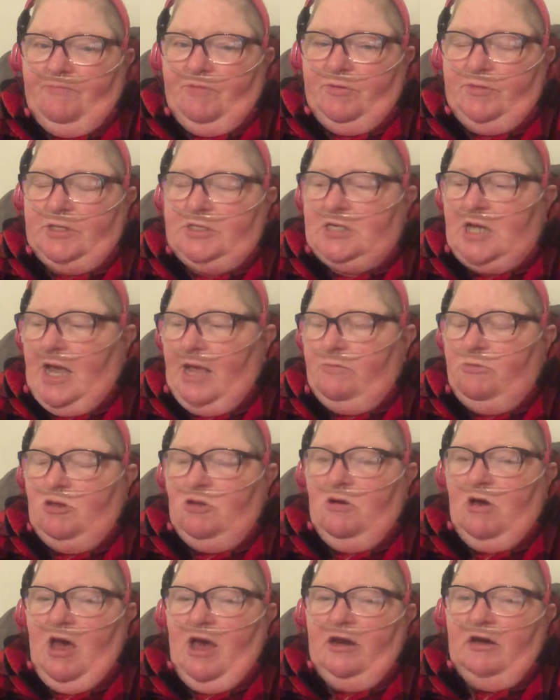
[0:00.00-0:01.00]
From the time
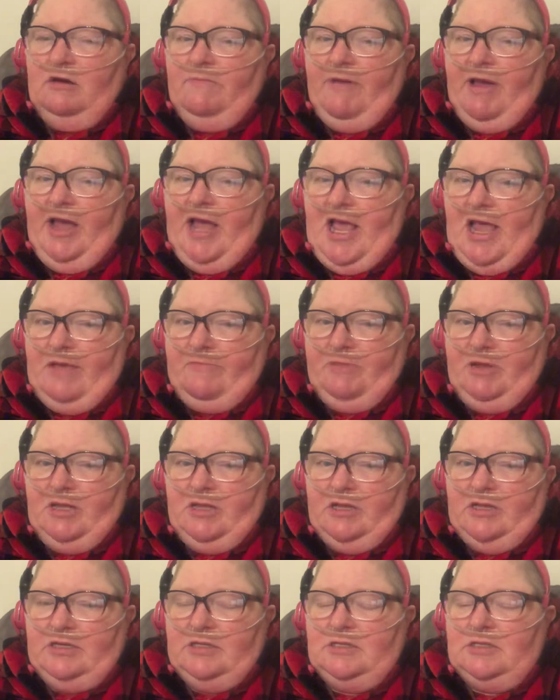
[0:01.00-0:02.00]
you got here by
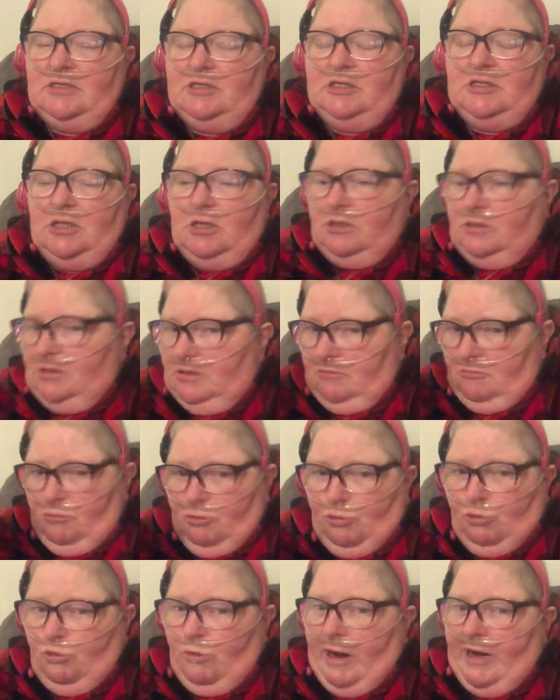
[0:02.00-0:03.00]
ambulance till
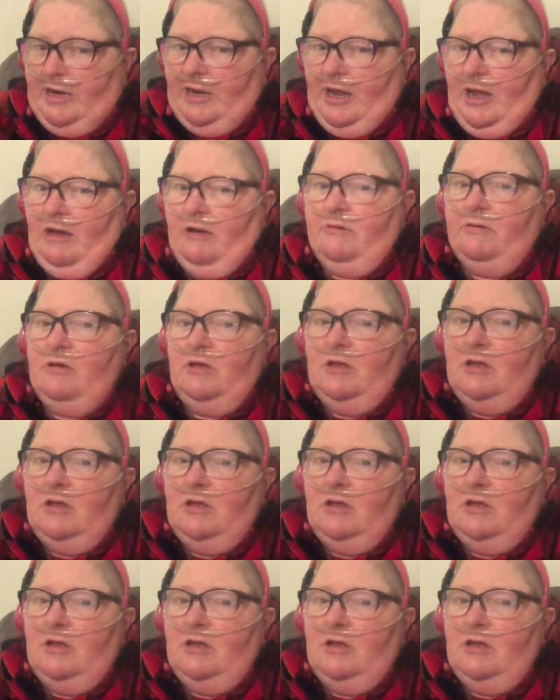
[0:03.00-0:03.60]
right now."